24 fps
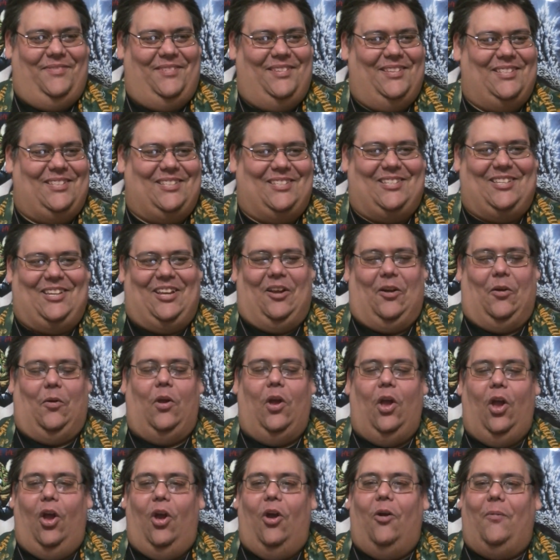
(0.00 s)
So
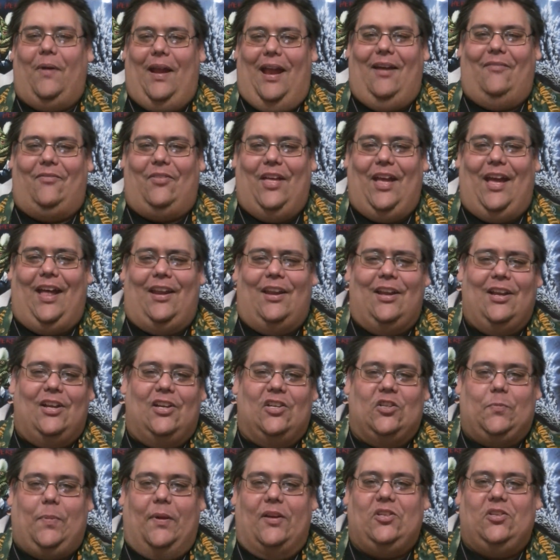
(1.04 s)
we have that.
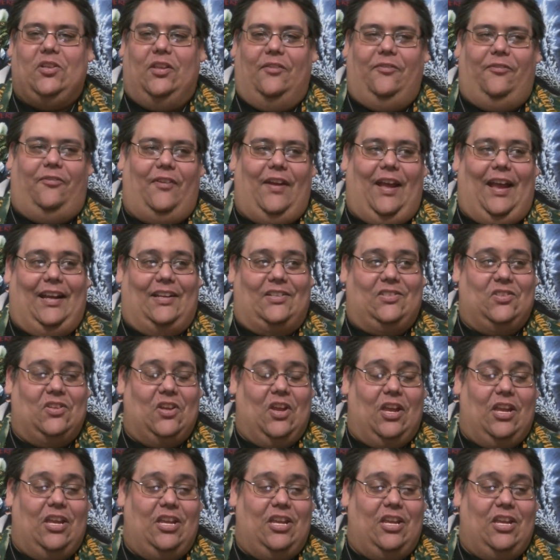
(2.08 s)
Special effects.